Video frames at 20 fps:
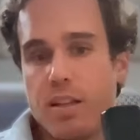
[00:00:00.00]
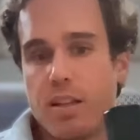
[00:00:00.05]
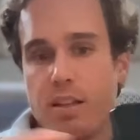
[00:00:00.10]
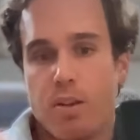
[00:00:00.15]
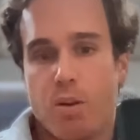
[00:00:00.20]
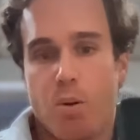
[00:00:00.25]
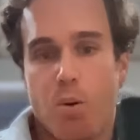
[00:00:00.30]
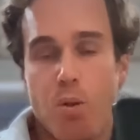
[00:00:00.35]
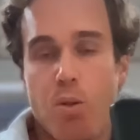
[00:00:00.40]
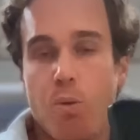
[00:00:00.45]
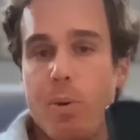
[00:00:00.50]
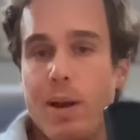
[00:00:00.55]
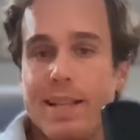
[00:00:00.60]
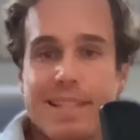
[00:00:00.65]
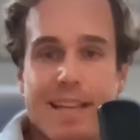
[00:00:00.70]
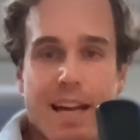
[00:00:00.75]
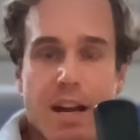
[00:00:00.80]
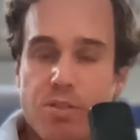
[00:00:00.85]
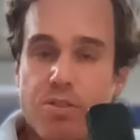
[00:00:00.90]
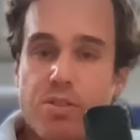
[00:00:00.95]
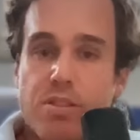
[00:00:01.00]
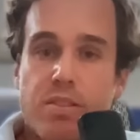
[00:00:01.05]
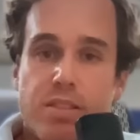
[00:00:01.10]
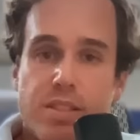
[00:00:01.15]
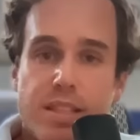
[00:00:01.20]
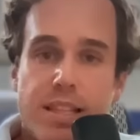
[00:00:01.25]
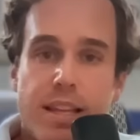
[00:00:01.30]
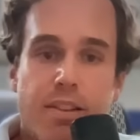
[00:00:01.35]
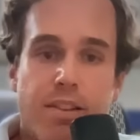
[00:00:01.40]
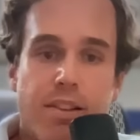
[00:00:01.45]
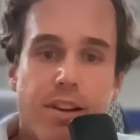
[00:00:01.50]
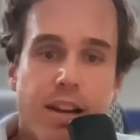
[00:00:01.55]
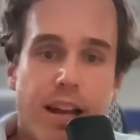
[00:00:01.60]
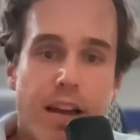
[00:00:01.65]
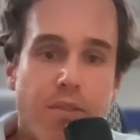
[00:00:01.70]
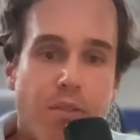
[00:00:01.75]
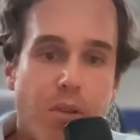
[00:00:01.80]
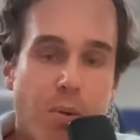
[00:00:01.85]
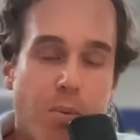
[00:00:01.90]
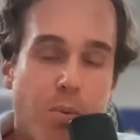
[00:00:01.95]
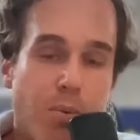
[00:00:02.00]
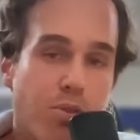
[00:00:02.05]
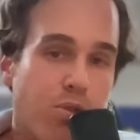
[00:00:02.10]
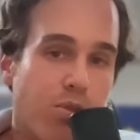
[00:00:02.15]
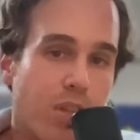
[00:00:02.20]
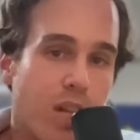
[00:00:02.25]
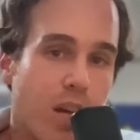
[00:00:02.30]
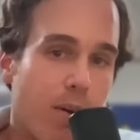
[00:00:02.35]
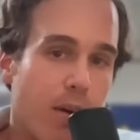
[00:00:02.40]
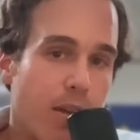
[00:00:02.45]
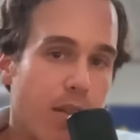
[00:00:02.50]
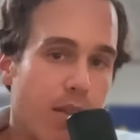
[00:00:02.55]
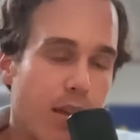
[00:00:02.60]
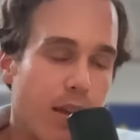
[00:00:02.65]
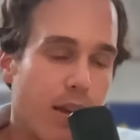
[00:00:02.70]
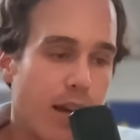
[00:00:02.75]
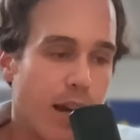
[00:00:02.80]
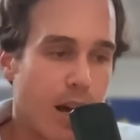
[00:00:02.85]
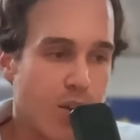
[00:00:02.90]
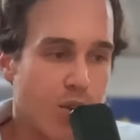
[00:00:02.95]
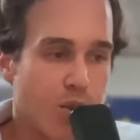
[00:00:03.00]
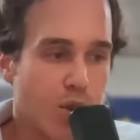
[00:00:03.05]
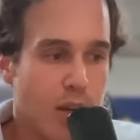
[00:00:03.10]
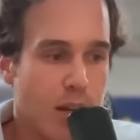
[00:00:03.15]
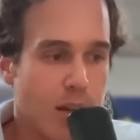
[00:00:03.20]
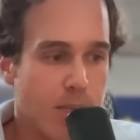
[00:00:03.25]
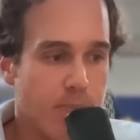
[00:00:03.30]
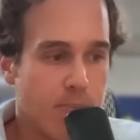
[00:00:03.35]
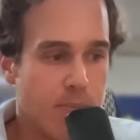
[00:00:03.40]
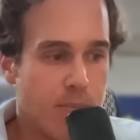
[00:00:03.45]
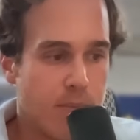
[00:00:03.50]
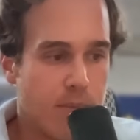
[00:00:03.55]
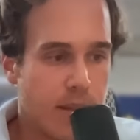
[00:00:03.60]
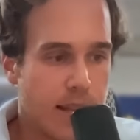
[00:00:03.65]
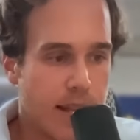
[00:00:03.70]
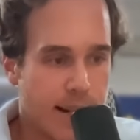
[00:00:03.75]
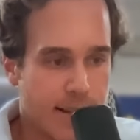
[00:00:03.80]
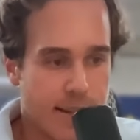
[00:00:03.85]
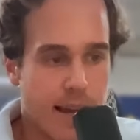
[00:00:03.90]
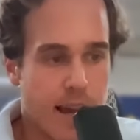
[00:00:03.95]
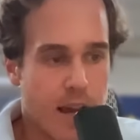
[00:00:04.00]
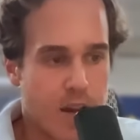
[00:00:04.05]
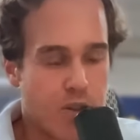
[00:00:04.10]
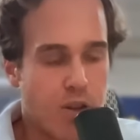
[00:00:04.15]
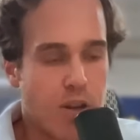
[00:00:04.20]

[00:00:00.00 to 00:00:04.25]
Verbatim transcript: all the way down to the cellular level, which is how I think actually that's actually